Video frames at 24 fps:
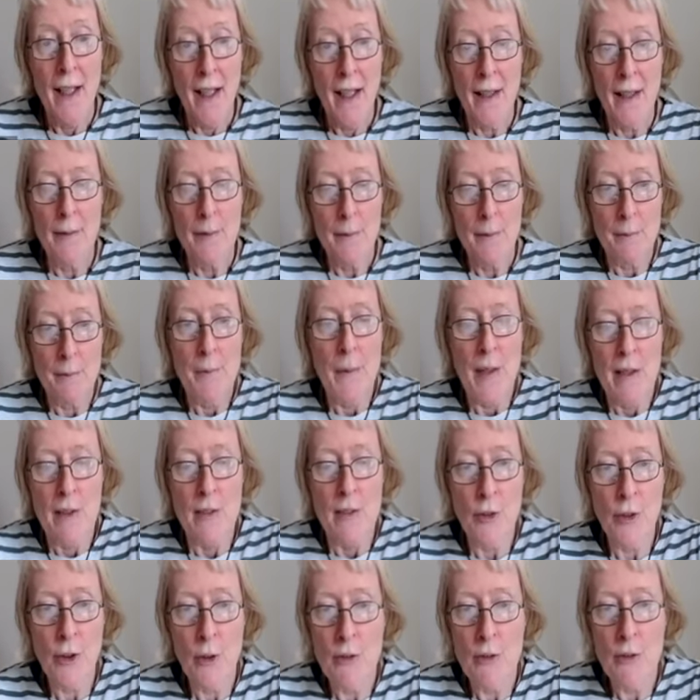Um,
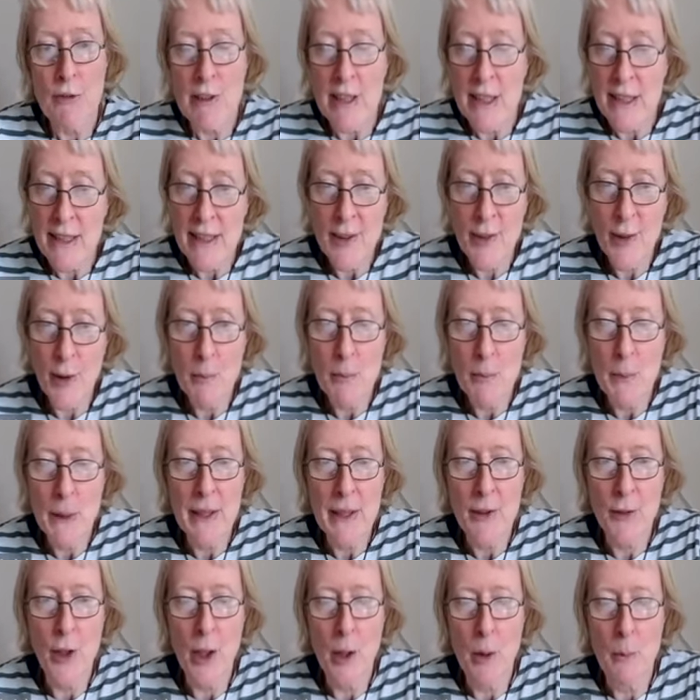so a really simple
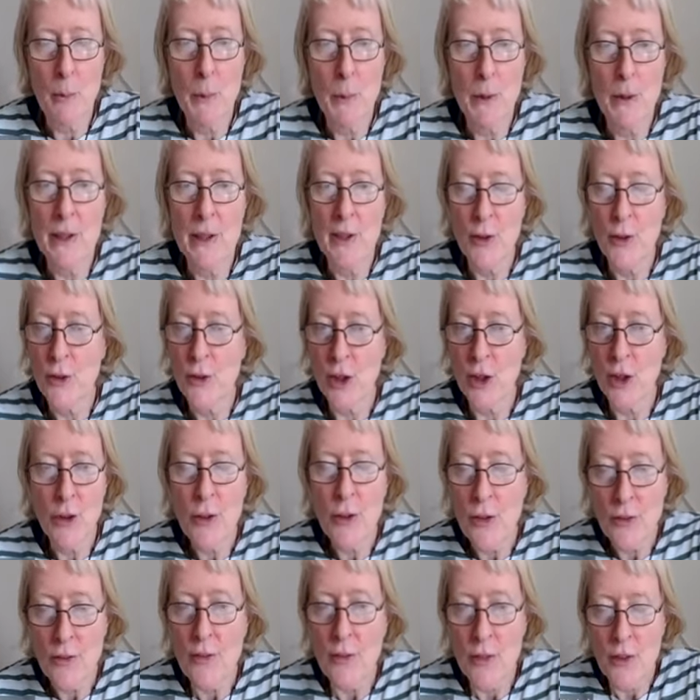example is
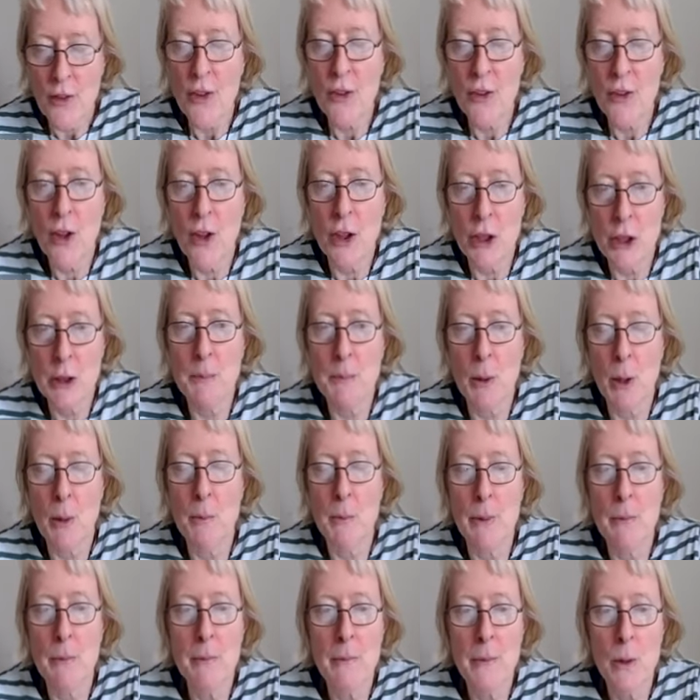just the search
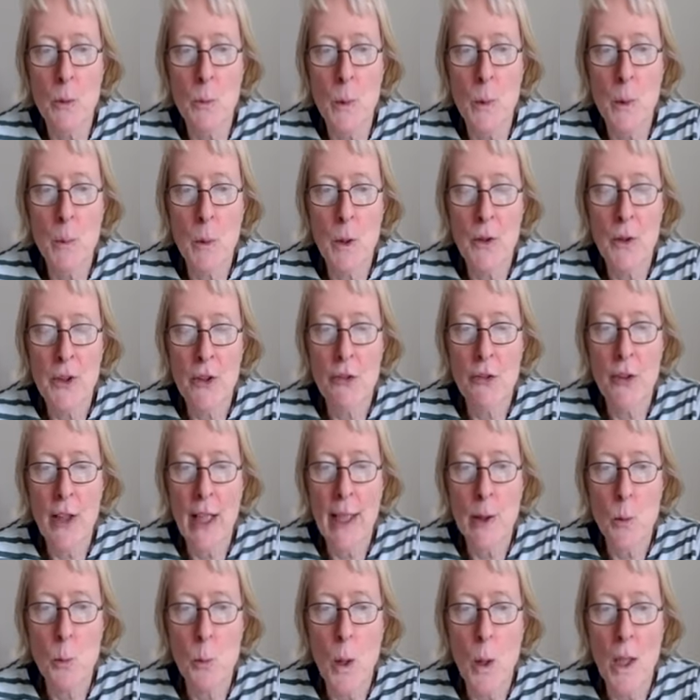problem. We want to
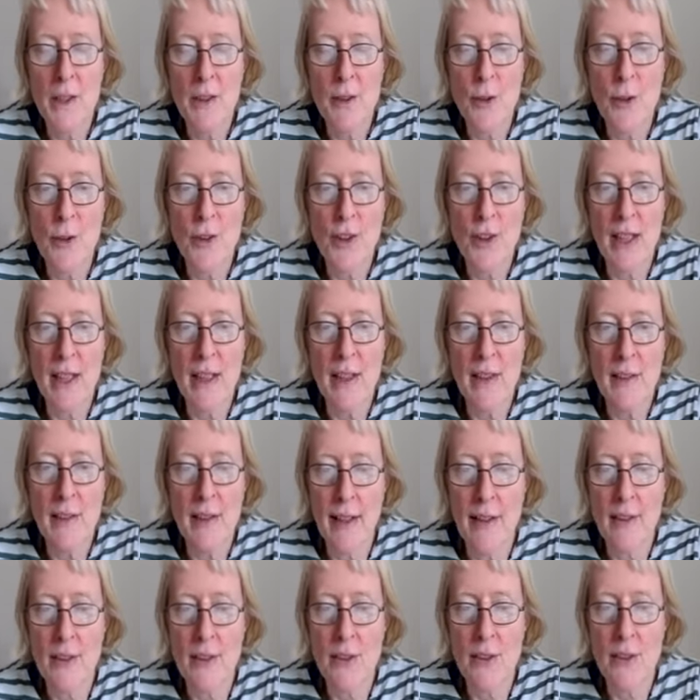find one state
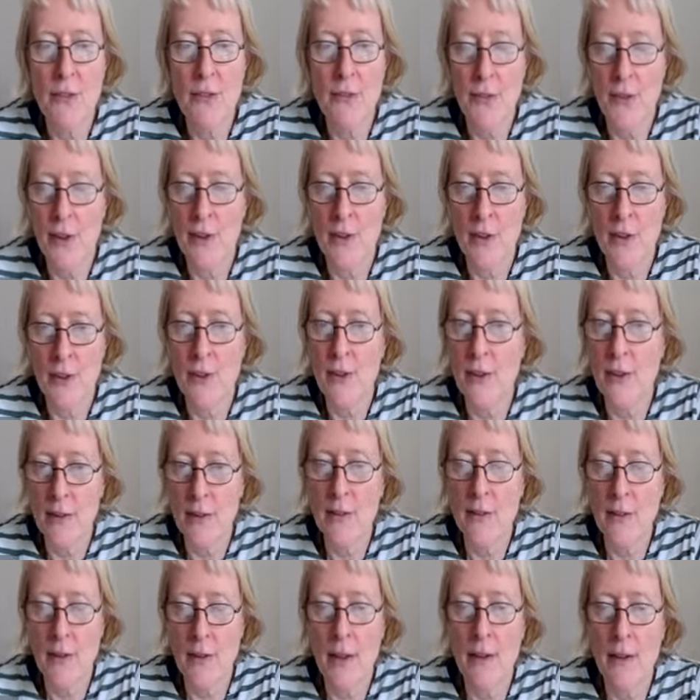out of that,
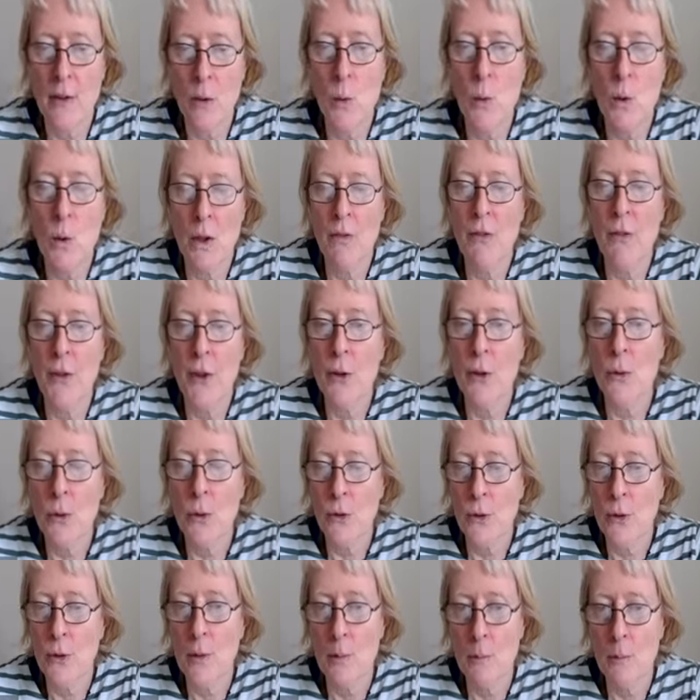all of
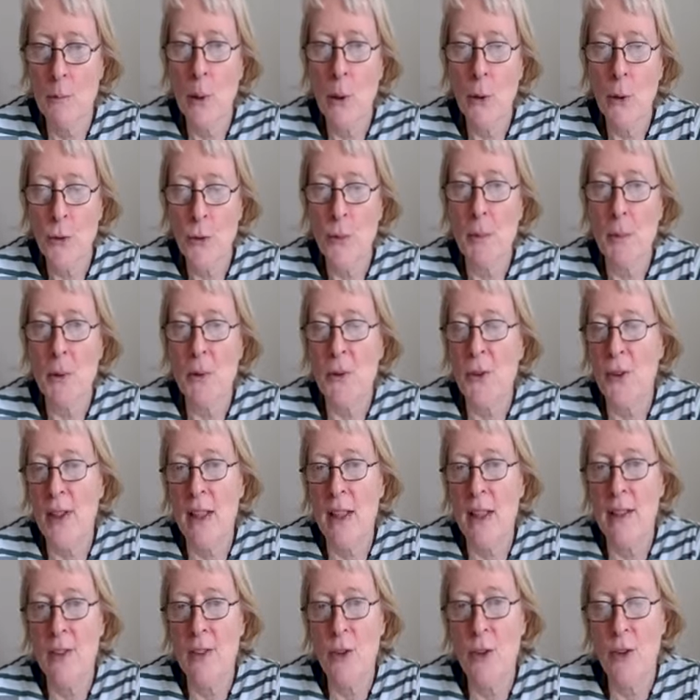those possible
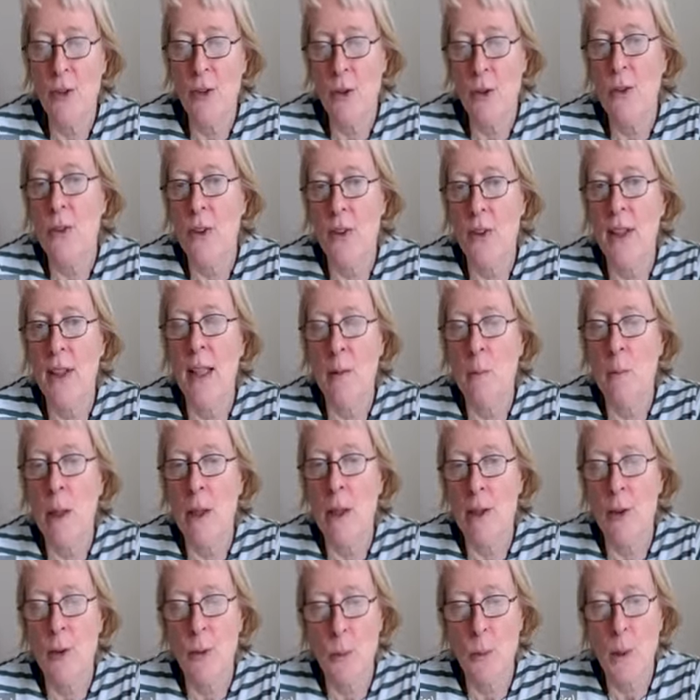states, two to the n
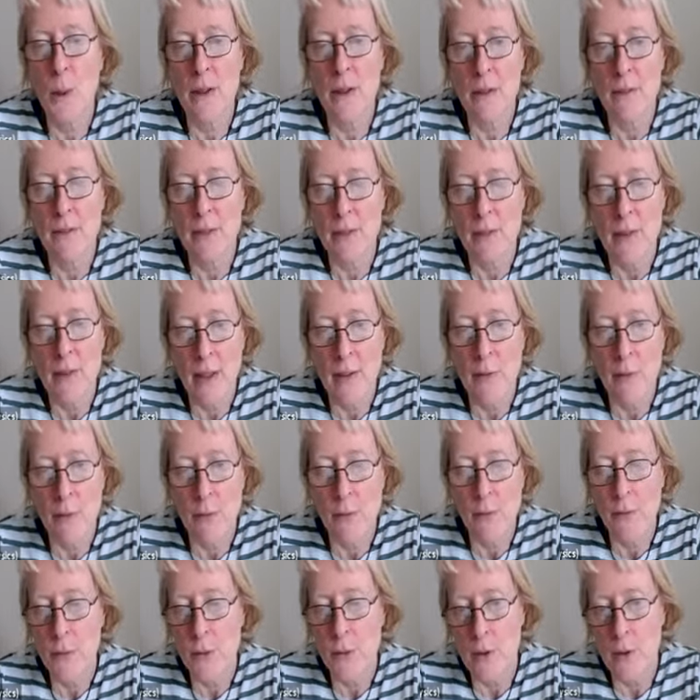minus one of, of
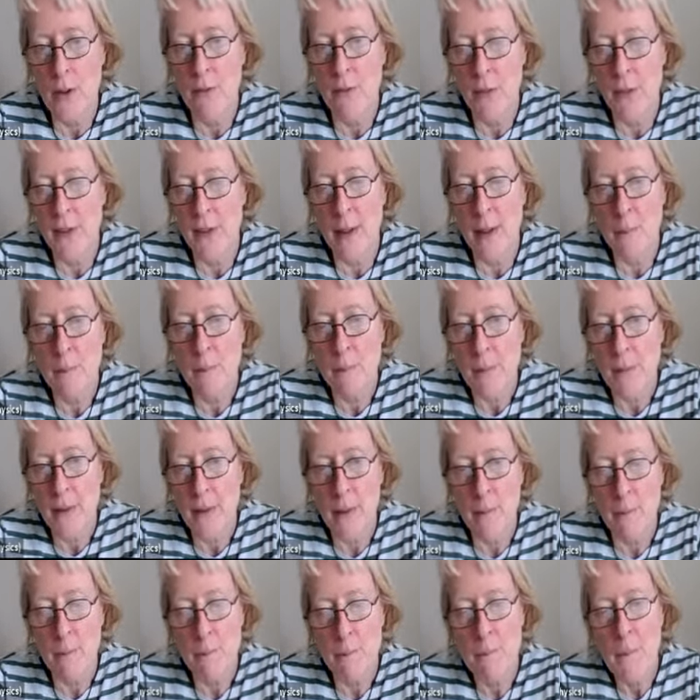of the end
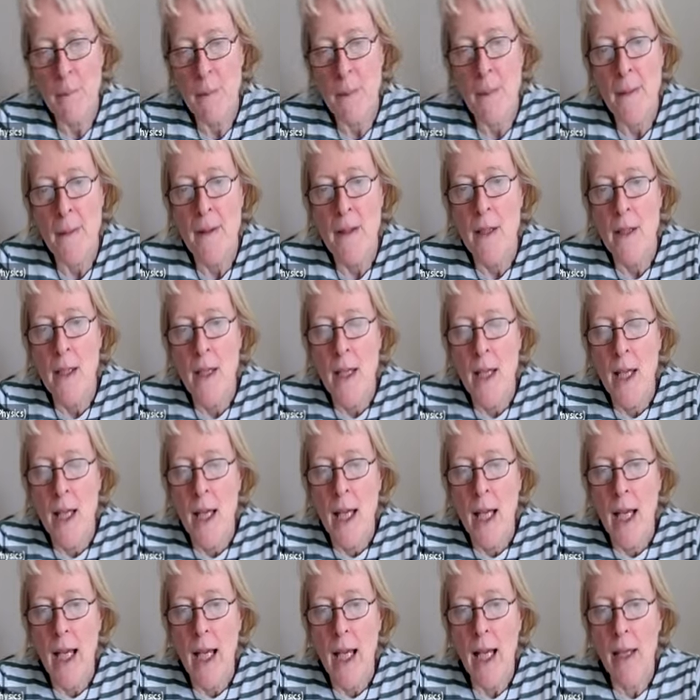then.
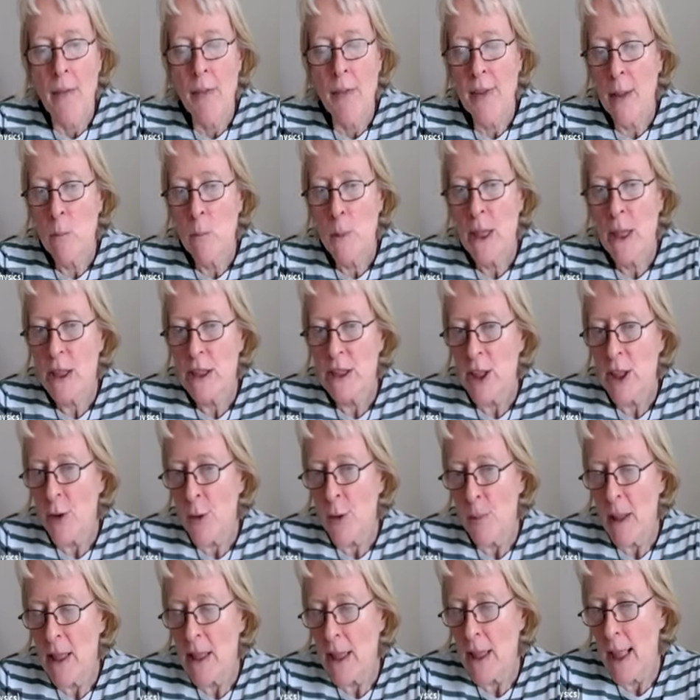And then we can
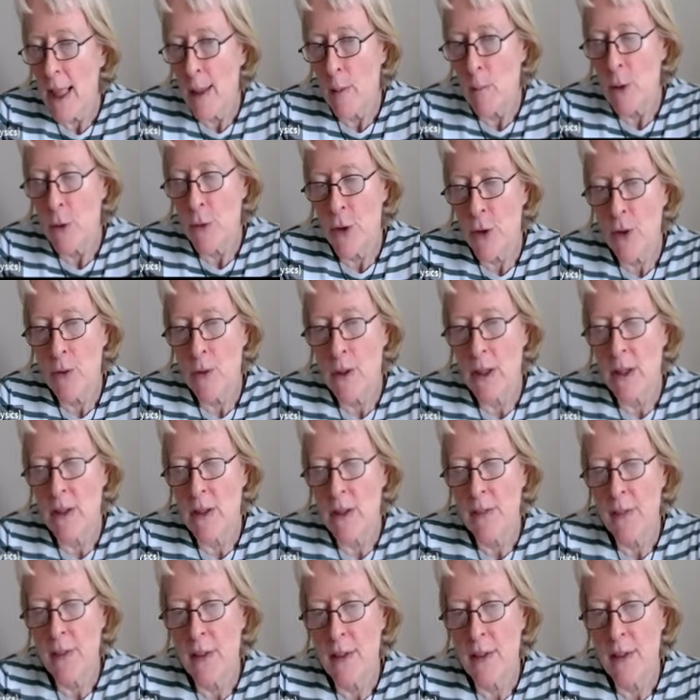just make a Hamiltonian